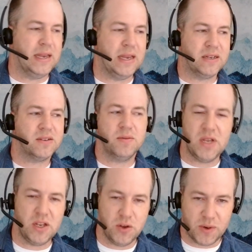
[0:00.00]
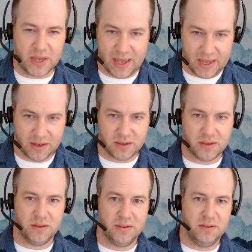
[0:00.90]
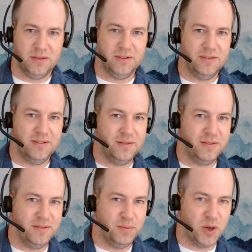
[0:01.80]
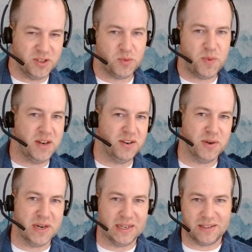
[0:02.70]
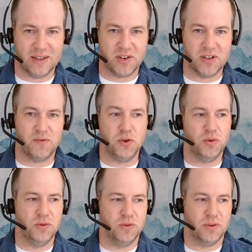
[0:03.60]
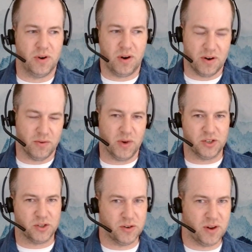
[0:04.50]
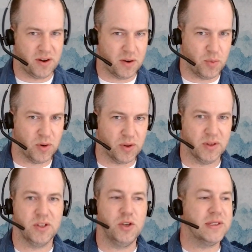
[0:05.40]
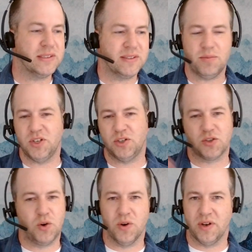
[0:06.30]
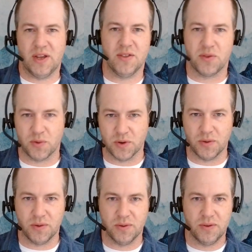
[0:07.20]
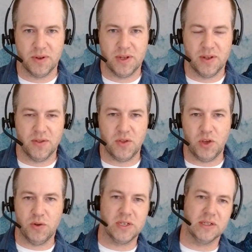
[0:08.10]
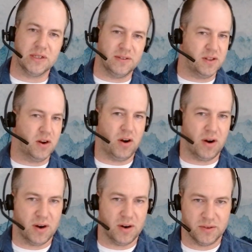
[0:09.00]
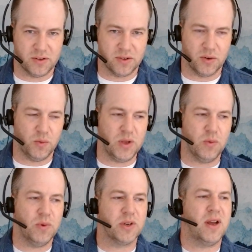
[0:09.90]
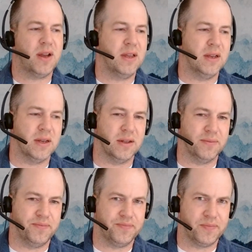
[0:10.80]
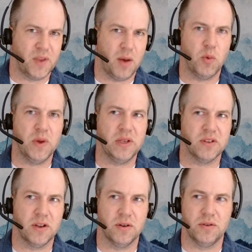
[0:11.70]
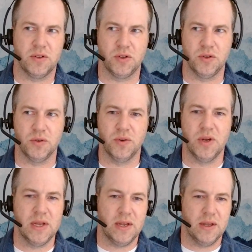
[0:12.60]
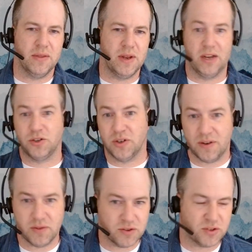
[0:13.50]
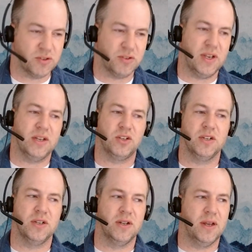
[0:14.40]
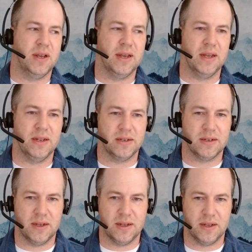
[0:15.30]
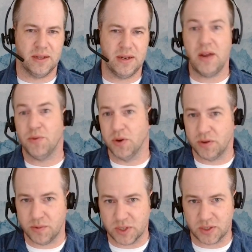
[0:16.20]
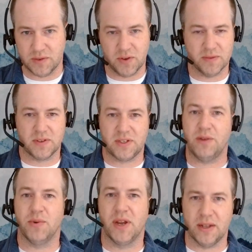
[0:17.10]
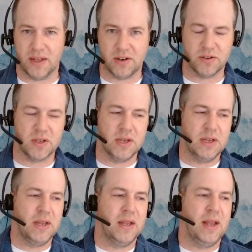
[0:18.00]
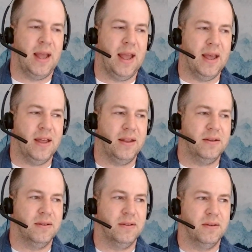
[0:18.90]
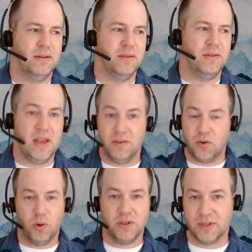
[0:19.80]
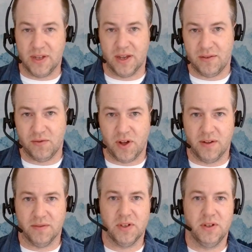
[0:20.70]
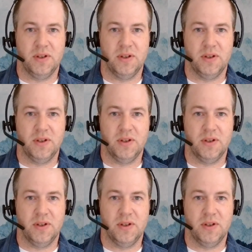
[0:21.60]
It doesn't mean you can't participate in GridEx 7 if you aren't registered on our portal. You can simply just coordinate through the utilities that are. So we were talking a couple weeks ago to the National Governors Association and NERC, which involves state regulators. And they, of course, can get involved.